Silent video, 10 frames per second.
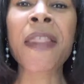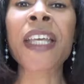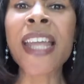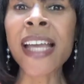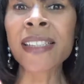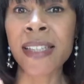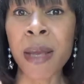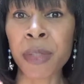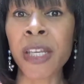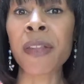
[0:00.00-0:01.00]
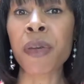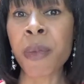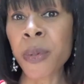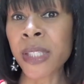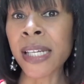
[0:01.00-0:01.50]
The next step to getting the
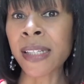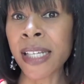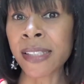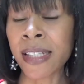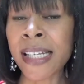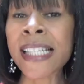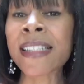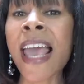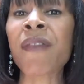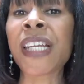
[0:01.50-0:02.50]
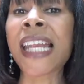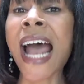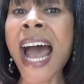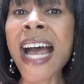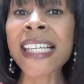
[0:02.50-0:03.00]
most out of LinkedIn is having an
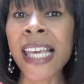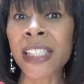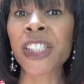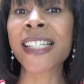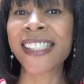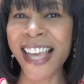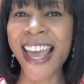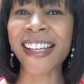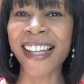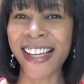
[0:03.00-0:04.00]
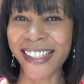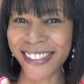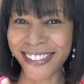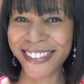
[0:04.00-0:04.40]
eye-catching tagline.